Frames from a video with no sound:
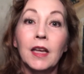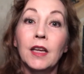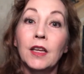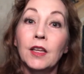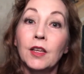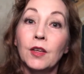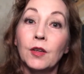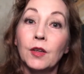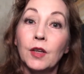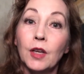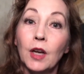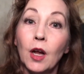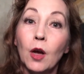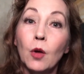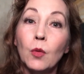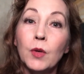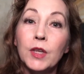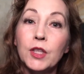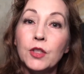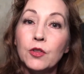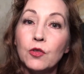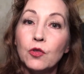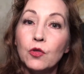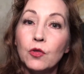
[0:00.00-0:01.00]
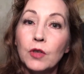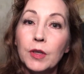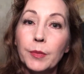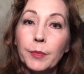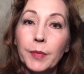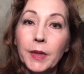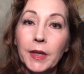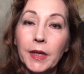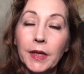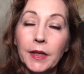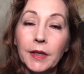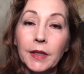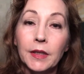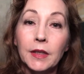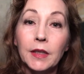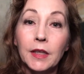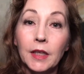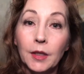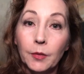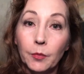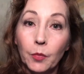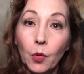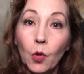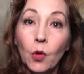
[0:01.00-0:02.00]
You can always drip in
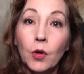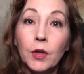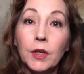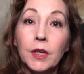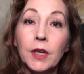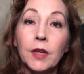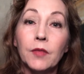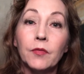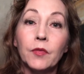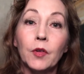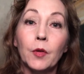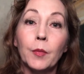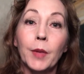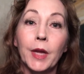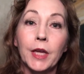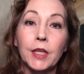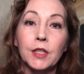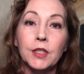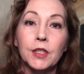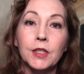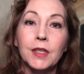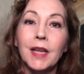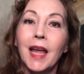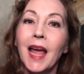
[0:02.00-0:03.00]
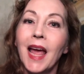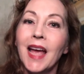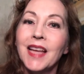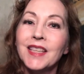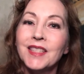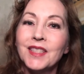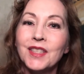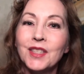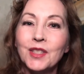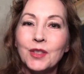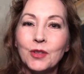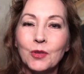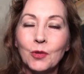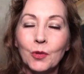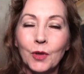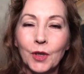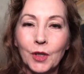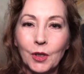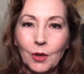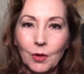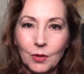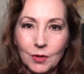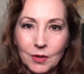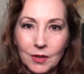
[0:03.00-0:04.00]
important information as the story
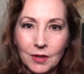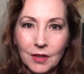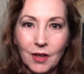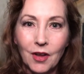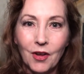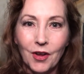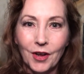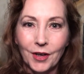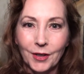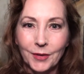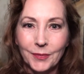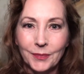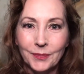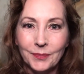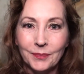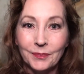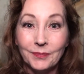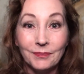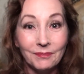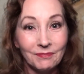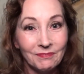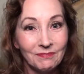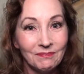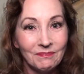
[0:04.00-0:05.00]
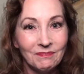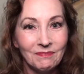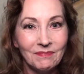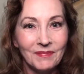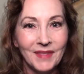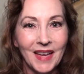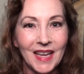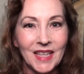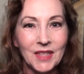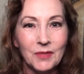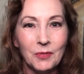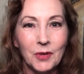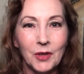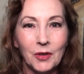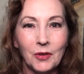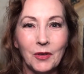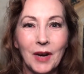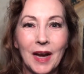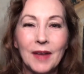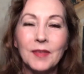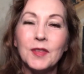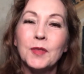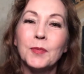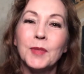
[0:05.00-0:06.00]
goes along. That's what
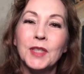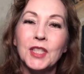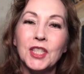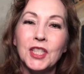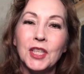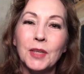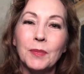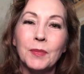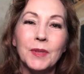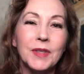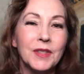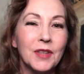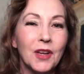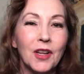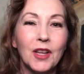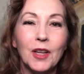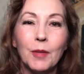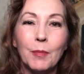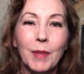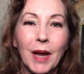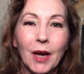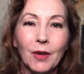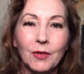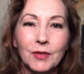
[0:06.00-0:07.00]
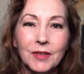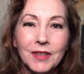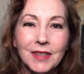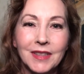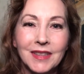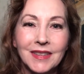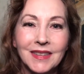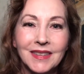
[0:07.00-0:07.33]
craftsmanship is all about.